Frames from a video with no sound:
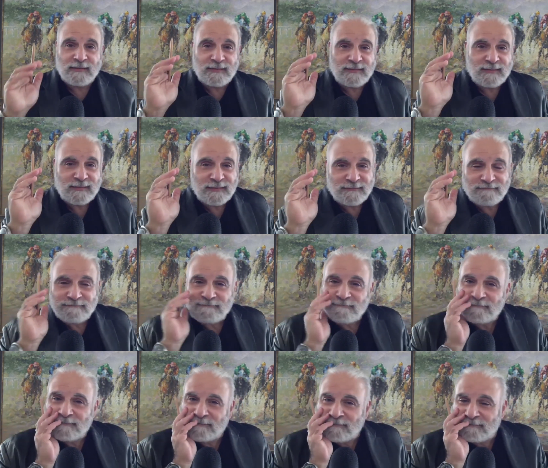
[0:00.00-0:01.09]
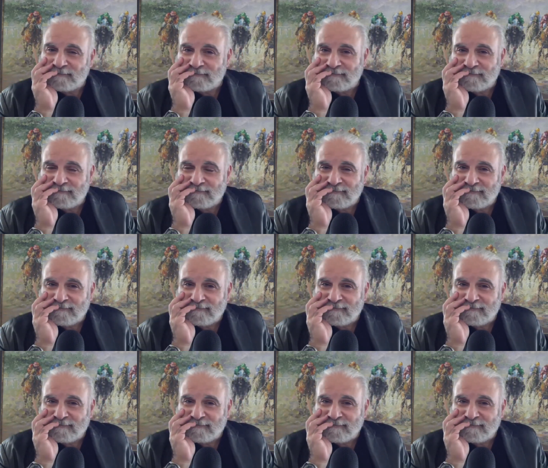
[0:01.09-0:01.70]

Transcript: (silence)